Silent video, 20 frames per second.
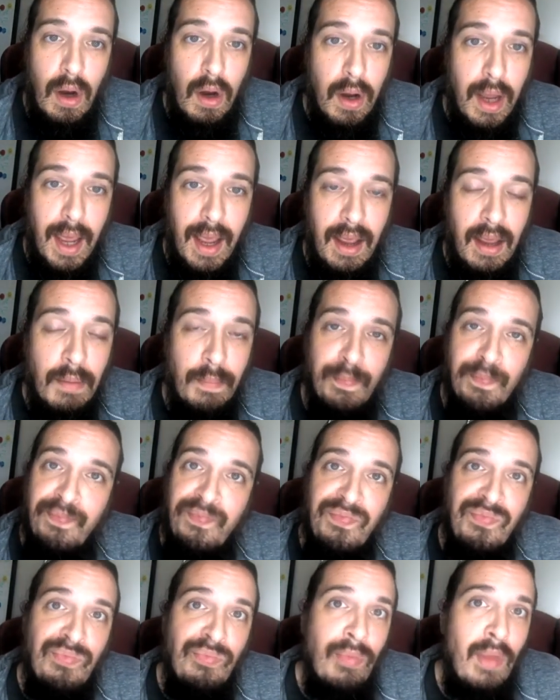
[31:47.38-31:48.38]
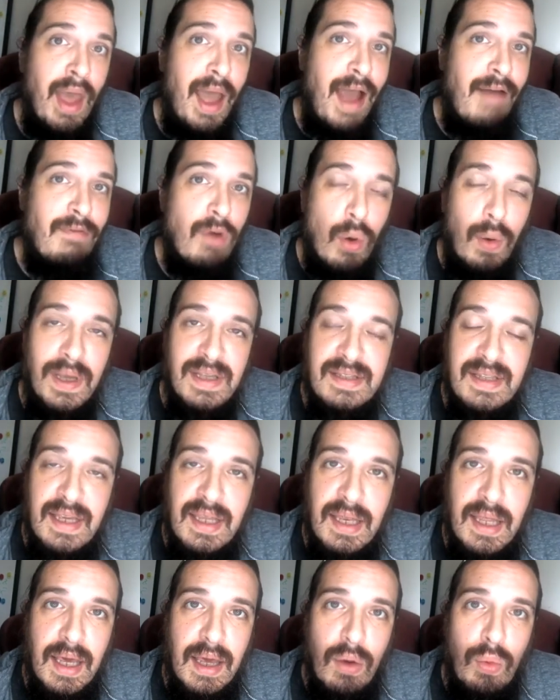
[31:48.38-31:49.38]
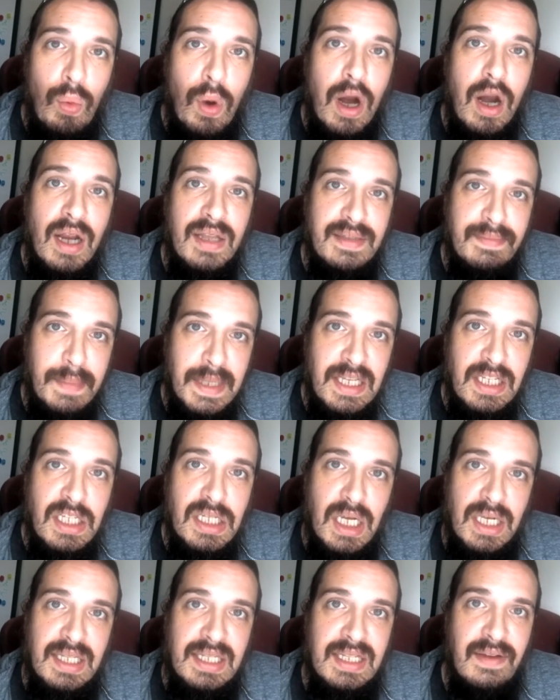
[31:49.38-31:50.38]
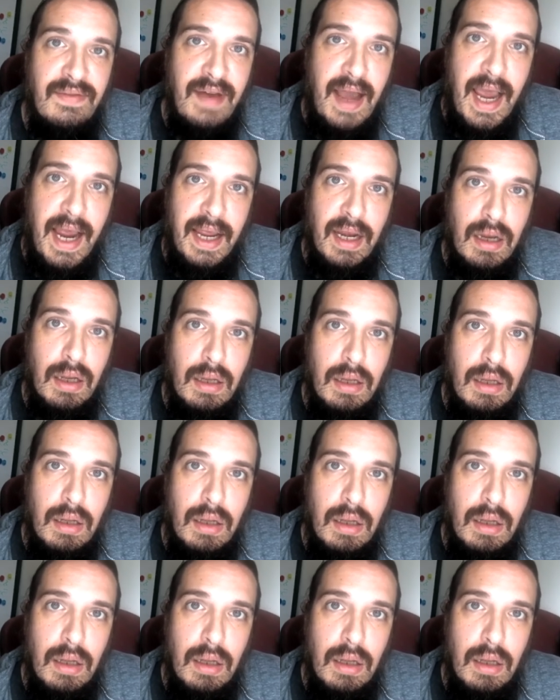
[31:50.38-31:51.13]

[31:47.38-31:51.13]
Okay? I've always seen it where it's been justified.